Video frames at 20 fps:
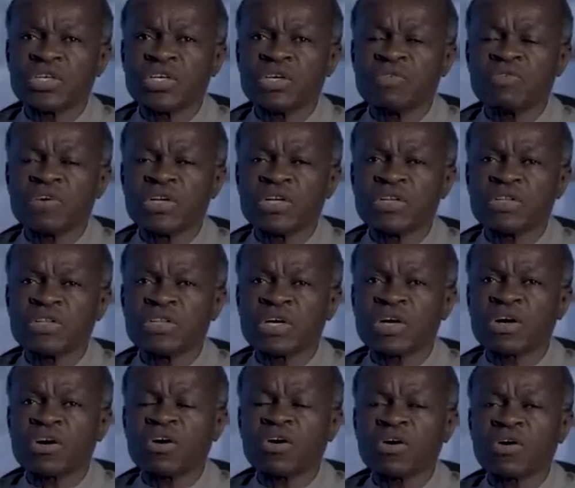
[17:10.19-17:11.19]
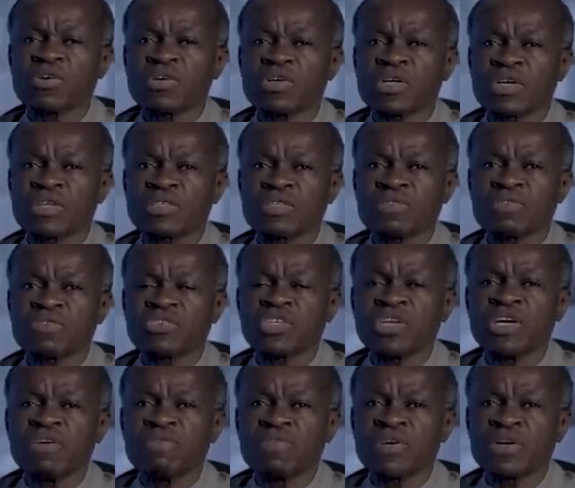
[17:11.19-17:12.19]
even in the context of
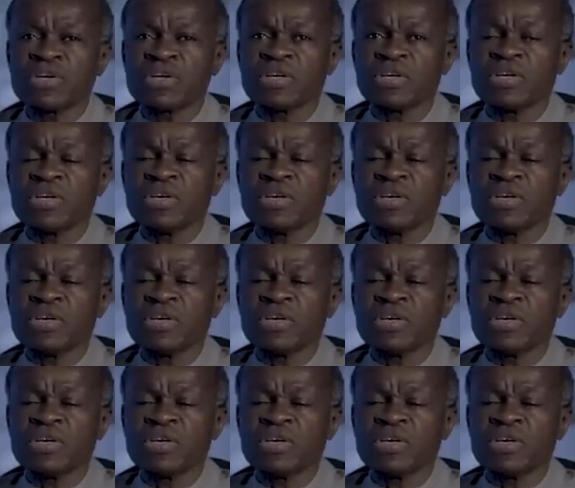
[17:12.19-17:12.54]
slavery,